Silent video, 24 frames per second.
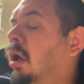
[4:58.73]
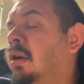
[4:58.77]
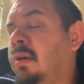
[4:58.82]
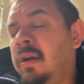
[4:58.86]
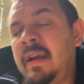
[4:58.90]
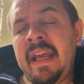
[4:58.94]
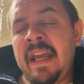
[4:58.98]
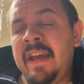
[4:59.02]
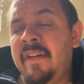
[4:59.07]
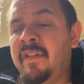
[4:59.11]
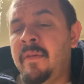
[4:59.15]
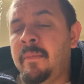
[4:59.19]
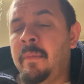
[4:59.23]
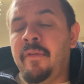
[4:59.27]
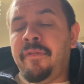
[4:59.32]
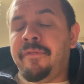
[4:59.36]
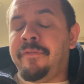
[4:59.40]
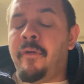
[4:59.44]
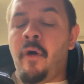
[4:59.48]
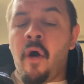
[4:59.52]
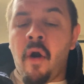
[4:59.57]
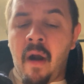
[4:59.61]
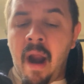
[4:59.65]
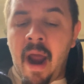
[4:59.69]
even
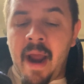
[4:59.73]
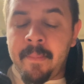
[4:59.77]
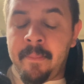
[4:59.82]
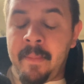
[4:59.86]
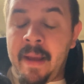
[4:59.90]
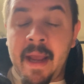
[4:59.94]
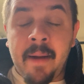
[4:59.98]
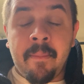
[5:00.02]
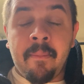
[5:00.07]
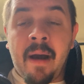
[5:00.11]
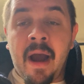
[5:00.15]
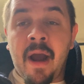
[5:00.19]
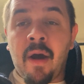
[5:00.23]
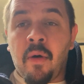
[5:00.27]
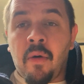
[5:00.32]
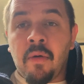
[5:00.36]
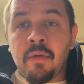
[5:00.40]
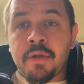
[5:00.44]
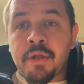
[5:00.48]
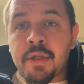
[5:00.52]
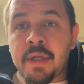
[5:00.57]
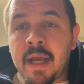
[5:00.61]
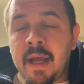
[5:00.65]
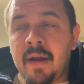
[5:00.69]
before I made my
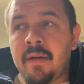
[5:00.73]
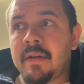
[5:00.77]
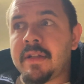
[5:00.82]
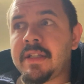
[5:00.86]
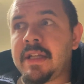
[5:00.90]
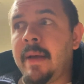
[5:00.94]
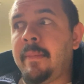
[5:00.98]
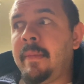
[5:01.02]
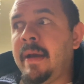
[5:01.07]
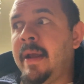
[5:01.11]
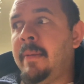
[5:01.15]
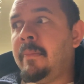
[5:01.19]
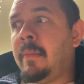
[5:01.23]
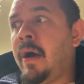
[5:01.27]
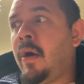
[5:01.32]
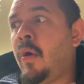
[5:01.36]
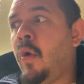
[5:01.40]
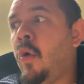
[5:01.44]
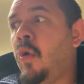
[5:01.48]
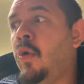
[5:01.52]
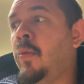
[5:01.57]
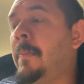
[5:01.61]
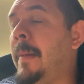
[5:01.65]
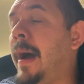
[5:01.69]
old channel, because I made my
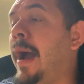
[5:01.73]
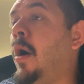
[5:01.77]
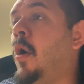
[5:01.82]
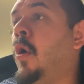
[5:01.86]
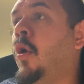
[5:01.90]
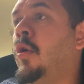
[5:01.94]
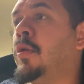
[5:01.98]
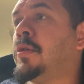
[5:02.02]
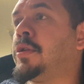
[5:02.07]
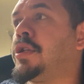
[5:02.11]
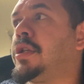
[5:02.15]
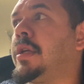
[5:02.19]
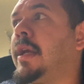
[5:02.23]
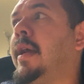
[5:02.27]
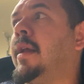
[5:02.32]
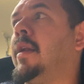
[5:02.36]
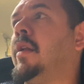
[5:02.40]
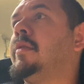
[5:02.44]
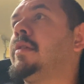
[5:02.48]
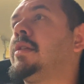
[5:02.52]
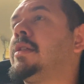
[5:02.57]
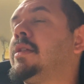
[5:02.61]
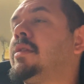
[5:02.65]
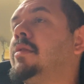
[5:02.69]
old
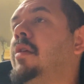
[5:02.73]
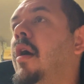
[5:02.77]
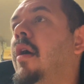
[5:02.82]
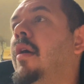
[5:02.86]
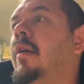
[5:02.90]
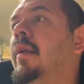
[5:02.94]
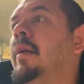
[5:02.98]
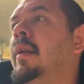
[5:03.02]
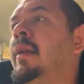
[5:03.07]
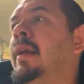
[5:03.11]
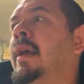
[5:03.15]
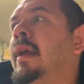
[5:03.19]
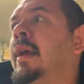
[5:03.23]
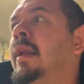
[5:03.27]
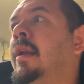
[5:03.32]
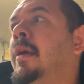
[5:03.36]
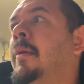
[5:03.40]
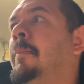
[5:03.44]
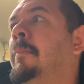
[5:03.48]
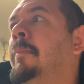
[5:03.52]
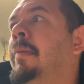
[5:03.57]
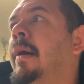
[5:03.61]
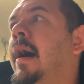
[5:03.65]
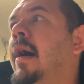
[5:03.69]
channel started in
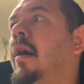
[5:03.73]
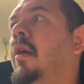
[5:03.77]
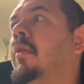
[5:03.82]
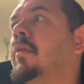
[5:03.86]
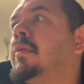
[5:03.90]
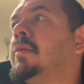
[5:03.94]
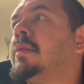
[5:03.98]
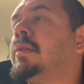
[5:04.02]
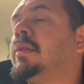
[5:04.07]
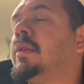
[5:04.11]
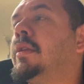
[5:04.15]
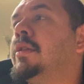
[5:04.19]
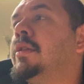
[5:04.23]
about